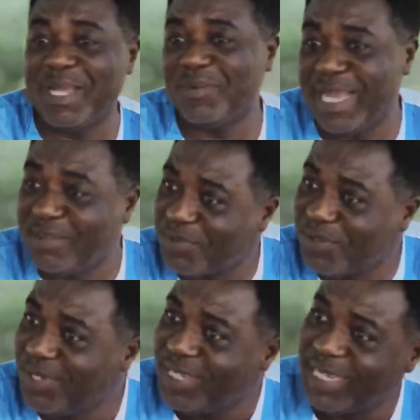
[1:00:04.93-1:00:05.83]
me and
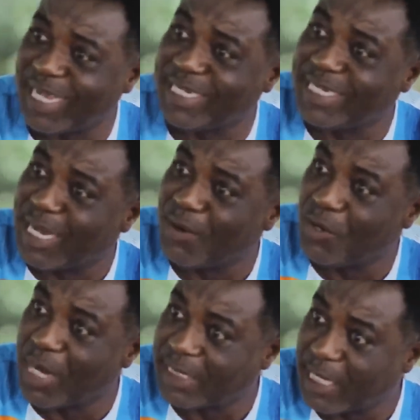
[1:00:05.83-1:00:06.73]
my wife
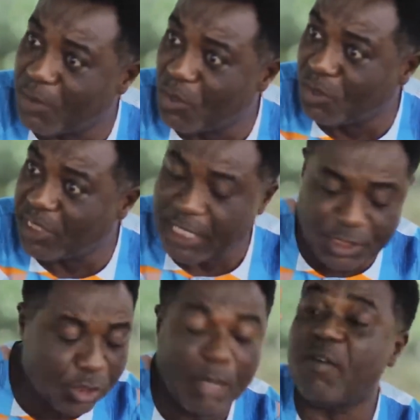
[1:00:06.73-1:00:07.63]
at
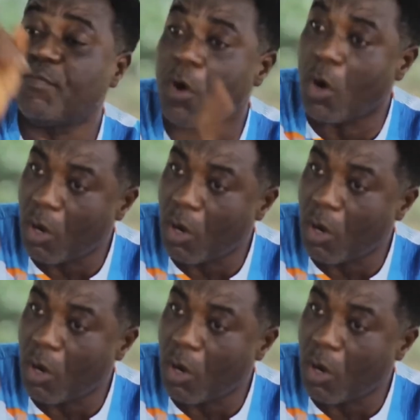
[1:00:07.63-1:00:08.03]
our old age.